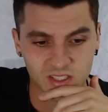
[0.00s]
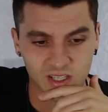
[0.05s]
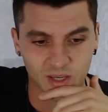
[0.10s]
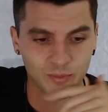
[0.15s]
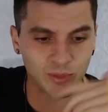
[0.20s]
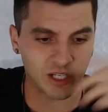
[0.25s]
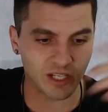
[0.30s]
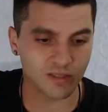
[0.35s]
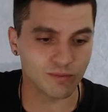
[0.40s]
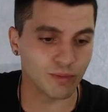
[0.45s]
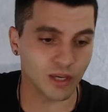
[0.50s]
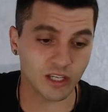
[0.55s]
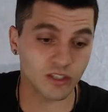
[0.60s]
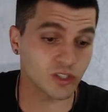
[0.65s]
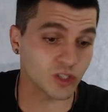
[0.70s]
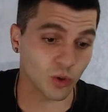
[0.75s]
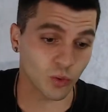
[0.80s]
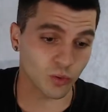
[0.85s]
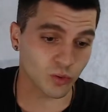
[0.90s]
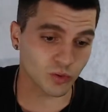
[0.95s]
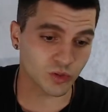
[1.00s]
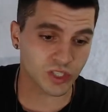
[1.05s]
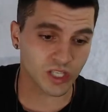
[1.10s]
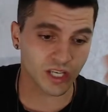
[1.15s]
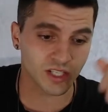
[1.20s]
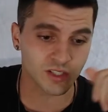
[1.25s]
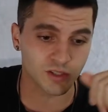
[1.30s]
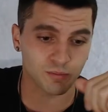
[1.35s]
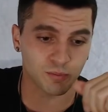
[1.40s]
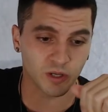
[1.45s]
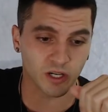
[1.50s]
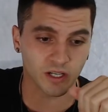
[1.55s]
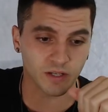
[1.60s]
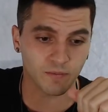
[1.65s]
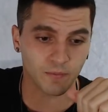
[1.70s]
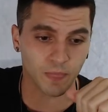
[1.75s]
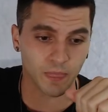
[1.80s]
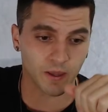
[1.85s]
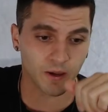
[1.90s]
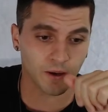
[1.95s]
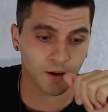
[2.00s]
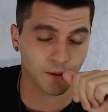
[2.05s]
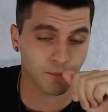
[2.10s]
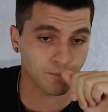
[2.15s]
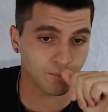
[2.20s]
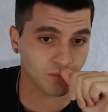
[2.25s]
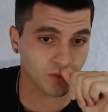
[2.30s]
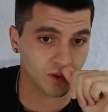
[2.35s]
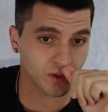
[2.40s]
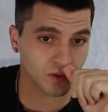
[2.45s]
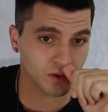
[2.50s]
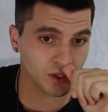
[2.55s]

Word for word: I mean, it makes total sense, but um,